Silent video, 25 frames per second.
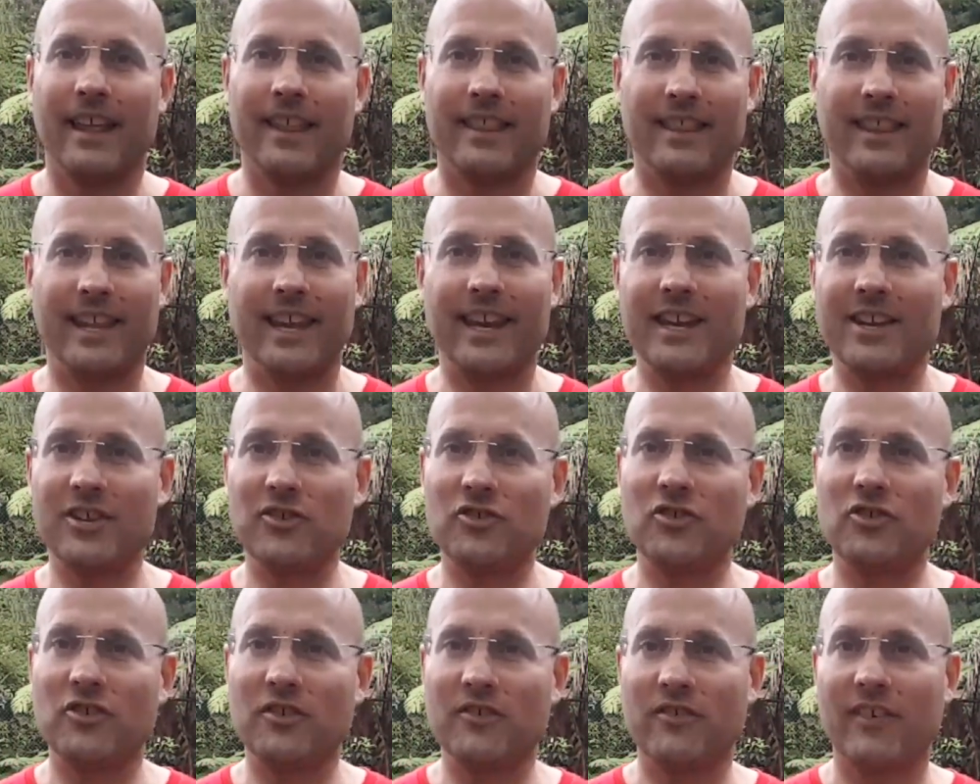Then
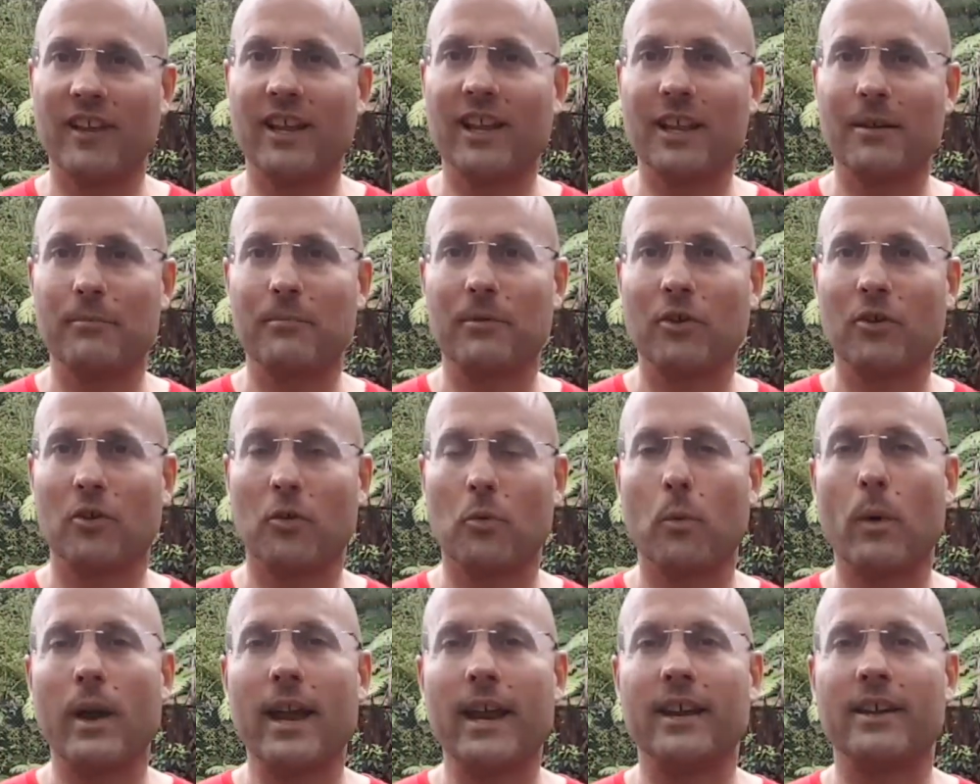as you develop your
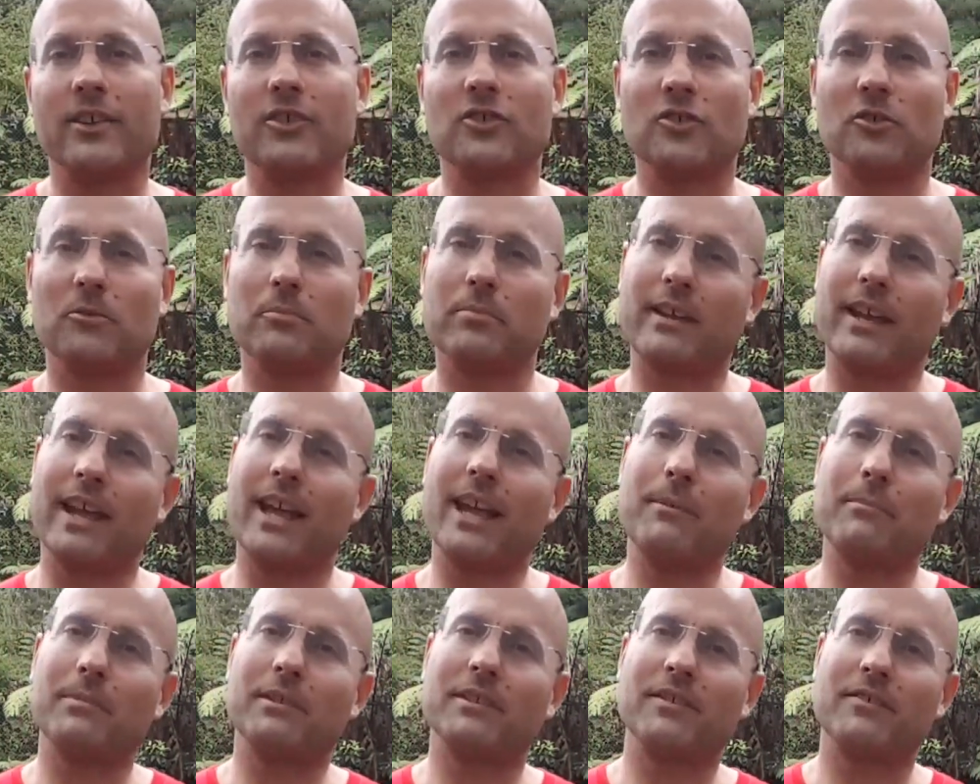awareness, you'll be
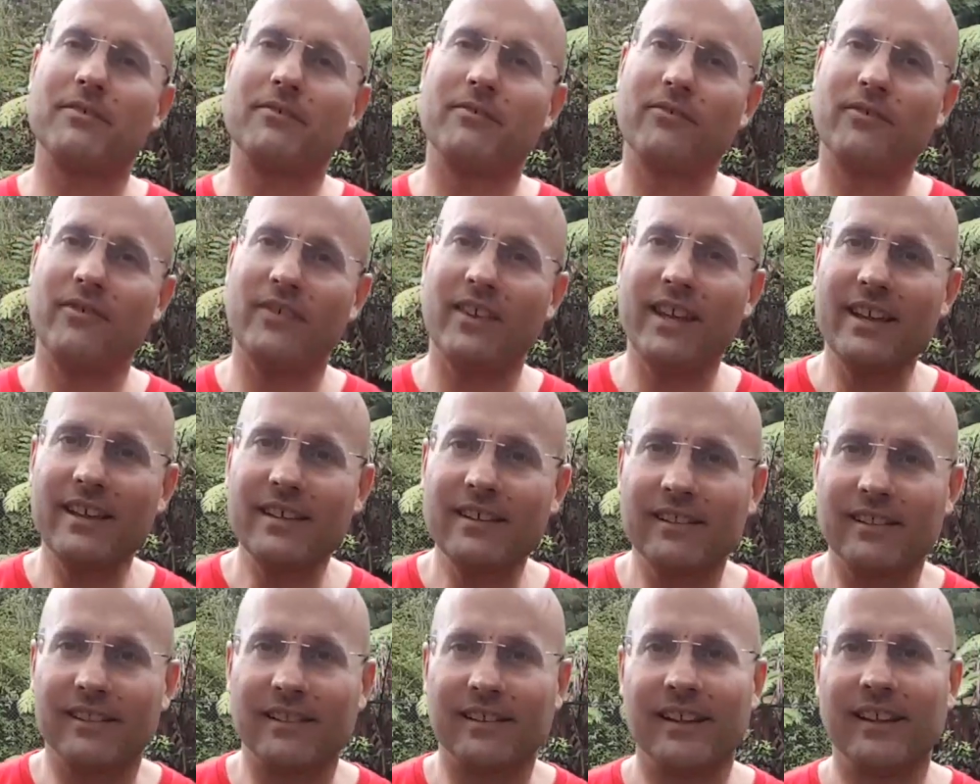able to
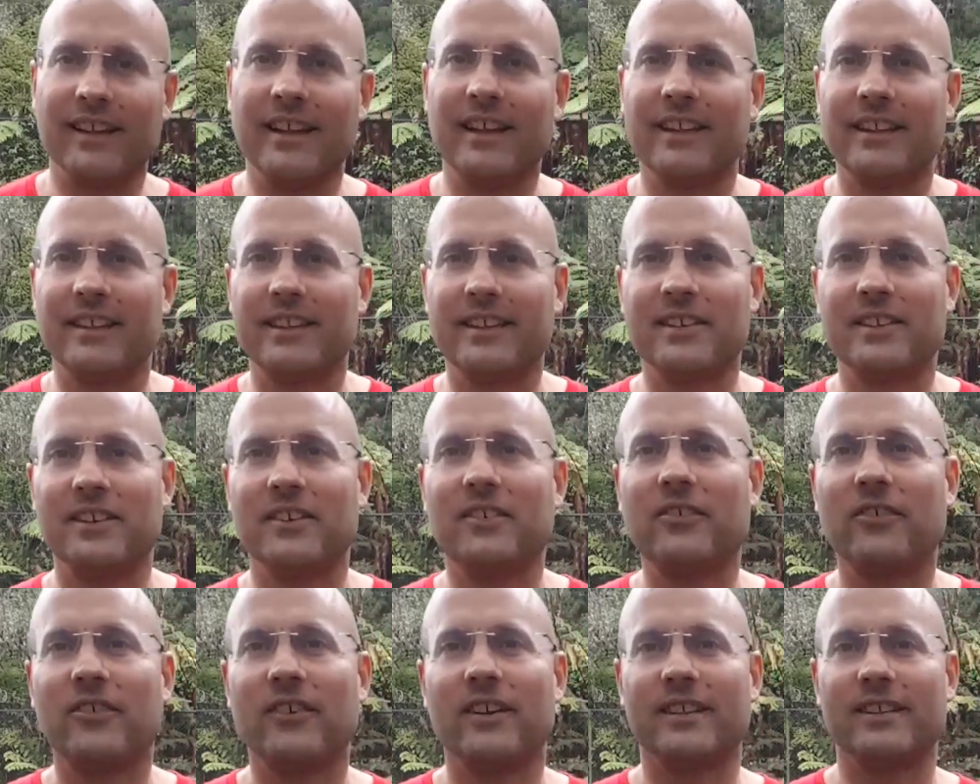feel the
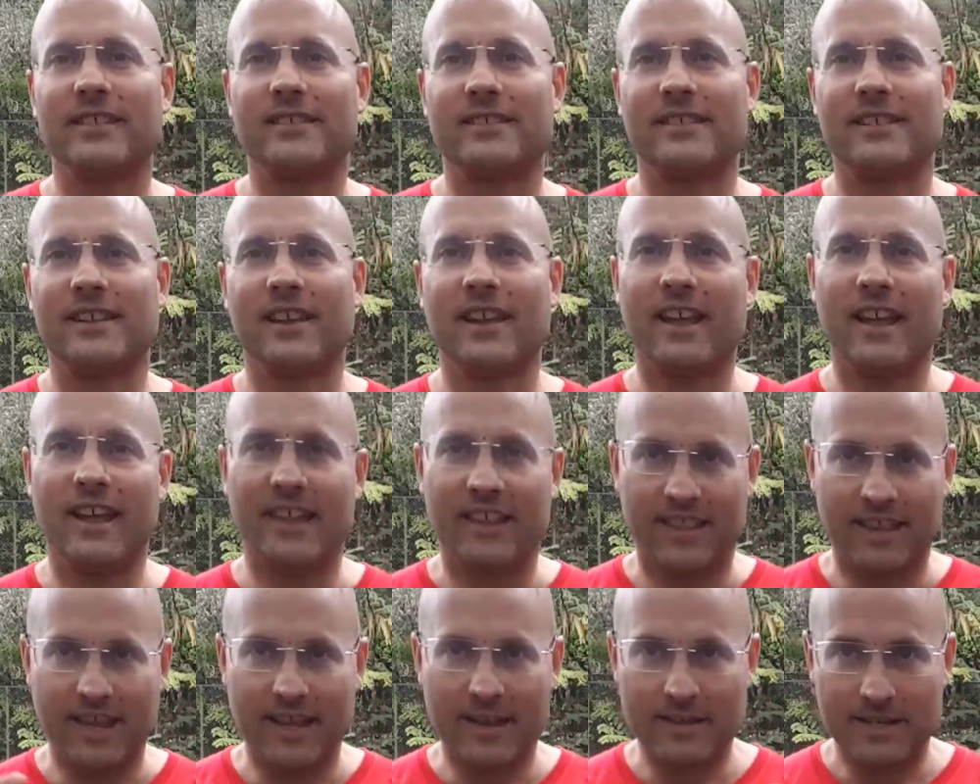difference
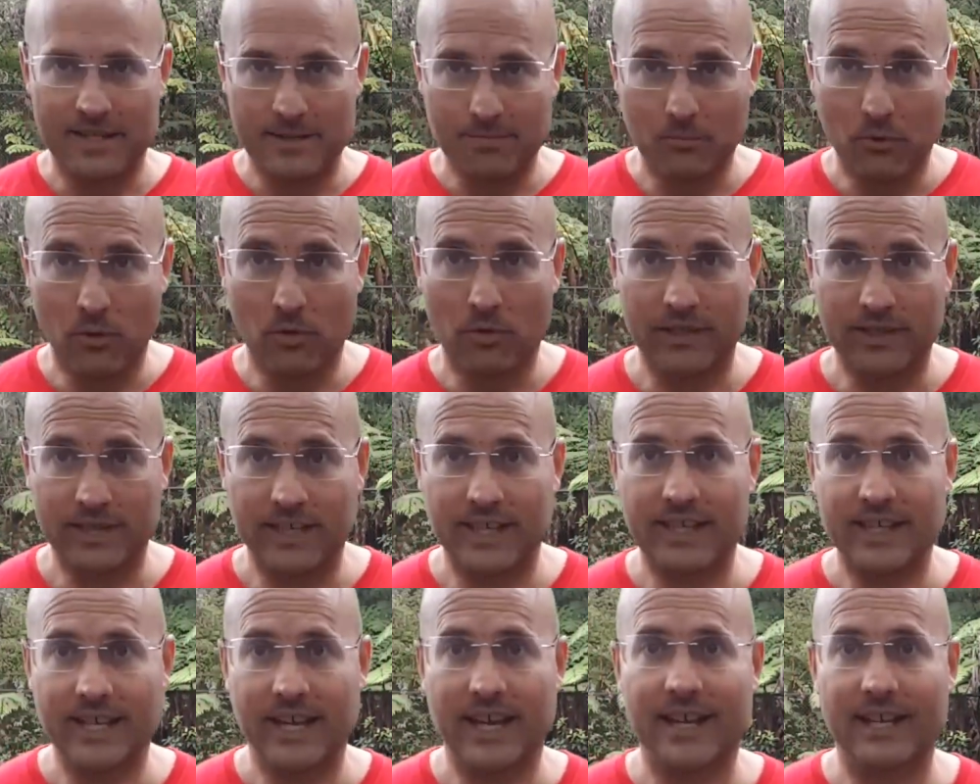that small
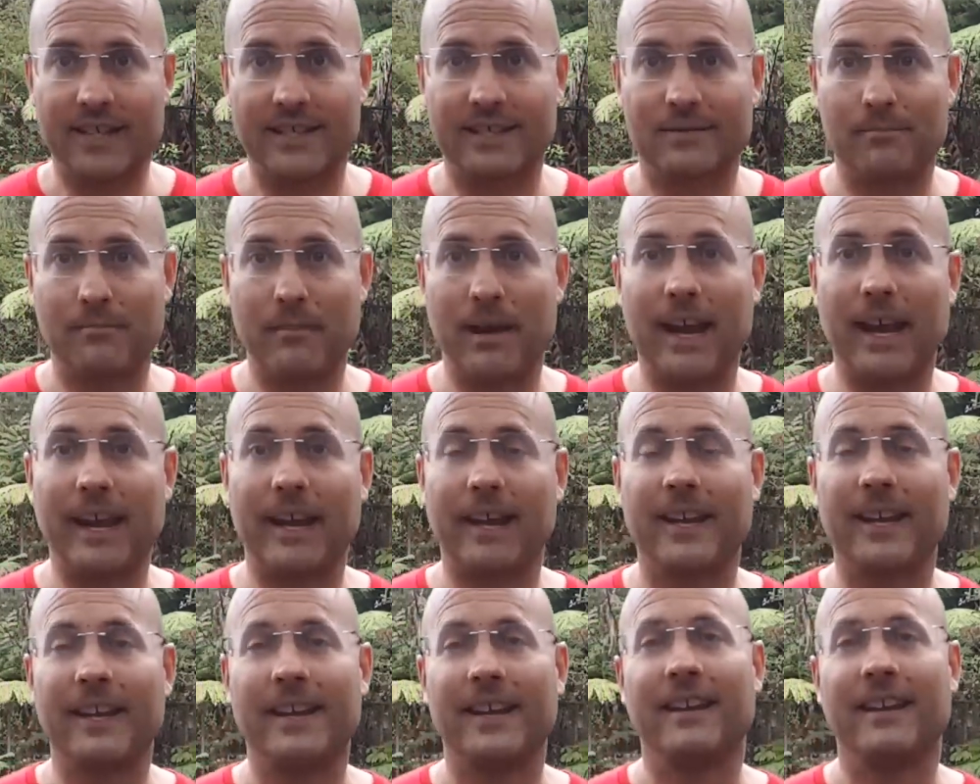details make.